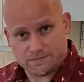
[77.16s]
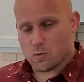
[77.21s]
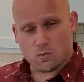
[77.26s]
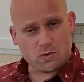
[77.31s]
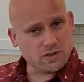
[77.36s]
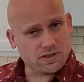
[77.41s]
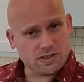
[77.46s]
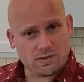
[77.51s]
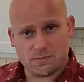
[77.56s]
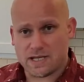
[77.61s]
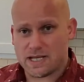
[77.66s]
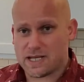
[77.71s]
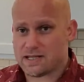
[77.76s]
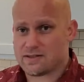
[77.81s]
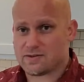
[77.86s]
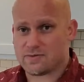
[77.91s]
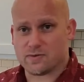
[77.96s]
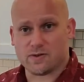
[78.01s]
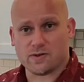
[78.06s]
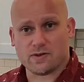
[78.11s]
where the demands
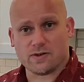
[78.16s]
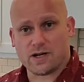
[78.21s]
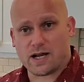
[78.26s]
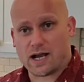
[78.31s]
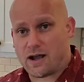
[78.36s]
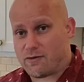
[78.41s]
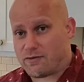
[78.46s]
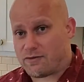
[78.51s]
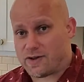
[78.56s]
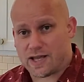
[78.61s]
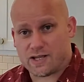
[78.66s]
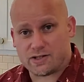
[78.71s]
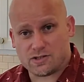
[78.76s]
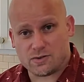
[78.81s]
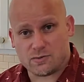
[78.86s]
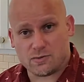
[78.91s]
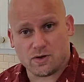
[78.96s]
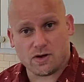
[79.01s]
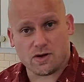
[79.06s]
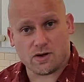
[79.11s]
for how fast
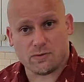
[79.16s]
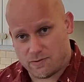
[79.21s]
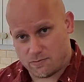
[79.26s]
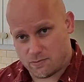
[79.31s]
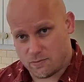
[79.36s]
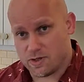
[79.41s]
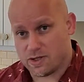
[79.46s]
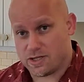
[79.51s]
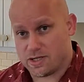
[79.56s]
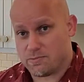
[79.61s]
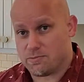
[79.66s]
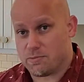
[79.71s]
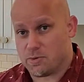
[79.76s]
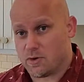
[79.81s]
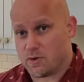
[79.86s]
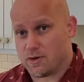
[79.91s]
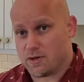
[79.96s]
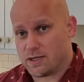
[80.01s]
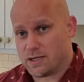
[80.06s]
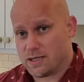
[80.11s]
you are really
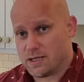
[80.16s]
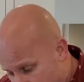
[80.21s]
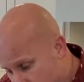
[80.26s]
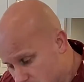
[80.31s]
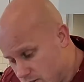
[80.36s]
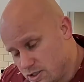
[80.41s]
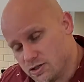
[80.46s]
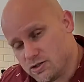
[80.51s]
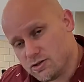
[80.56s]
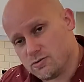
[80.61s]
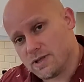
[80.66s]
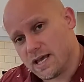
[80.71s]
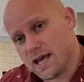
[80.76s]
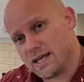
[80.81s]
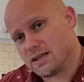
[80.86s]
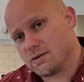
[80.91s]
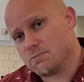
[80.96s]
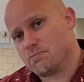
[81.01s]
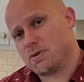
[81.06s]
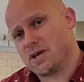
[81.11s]
important? How do you do that
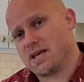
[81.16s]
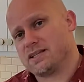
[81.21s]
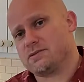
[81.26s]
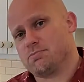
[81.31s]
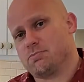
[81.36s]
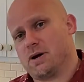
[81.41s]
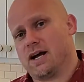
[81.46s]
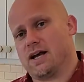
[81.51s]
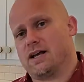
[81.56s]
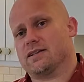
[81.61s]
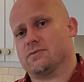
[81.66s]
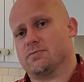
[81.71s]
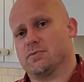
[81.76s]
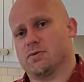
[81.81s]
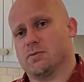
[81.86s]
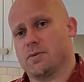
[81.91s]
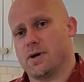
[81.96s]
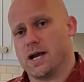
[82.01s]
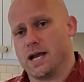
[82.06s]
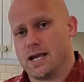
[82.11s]
in the best possible
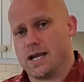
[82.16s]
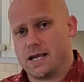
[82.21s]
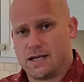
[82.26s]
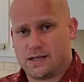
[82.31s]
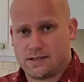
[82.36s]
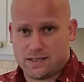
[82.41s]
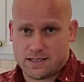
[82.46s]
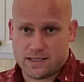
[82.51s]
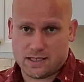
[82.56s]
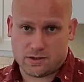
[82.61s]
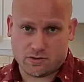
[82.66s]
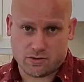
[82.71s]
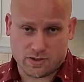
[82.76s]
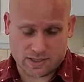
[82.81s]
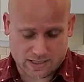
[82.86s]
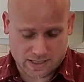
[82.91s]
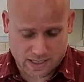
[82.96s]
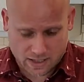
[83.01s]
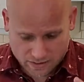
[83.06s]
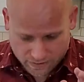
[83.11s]
way to get
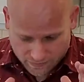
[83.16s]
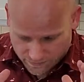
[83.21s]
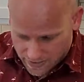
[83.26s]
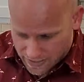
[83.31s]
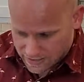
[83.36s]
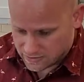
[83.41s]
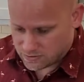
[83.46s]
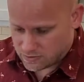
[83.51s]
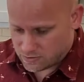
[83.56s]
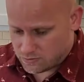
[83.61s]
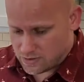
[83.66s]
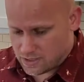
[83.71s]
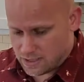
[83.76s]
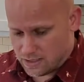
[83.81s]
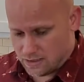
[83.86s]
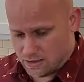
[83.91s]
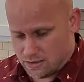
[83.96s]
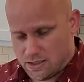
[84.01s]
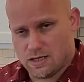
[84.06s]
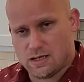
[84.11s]
drinks out as fast as you
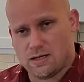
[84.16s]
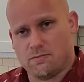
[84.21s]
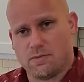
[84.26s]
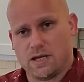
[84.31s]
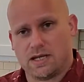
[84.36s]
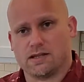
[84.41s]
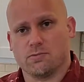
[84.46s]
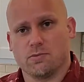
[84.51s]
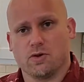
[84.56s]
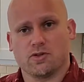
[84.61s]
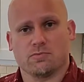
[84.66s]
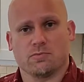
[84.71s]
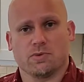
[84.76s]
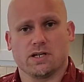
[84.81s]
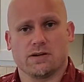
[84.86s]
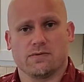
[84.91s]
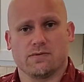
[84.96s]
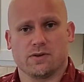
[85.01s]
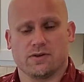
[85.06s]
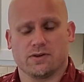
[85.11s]
can? Make the most
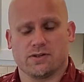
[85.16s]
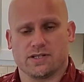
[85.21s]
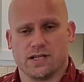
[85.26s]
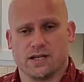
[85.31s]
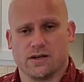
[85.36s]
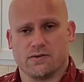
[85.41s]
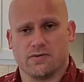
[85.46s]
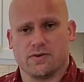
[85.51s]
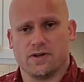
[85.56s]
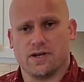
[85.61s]
money for yourself